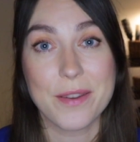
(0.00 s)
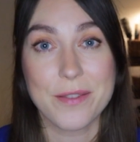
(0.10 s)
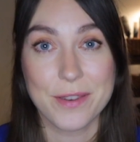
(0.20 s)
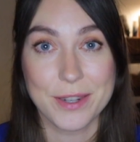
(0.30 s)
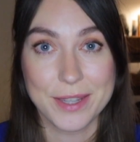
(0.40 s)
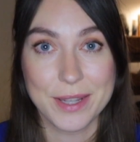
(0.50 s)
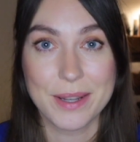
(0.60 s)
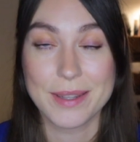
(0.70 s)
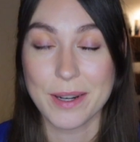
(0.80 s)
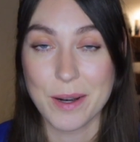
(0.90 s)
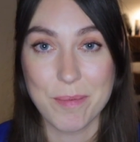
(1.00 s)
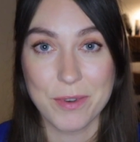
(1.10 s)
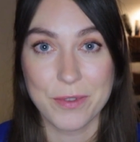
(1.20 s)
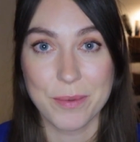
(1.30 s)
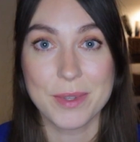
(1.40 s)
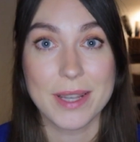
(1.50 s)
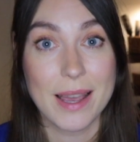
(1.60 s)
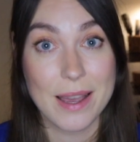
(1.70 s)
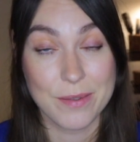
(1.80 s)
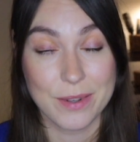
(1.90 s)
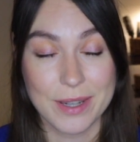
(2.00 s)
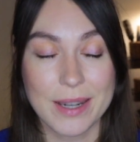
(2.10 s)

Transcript: first Zara perfumes ever.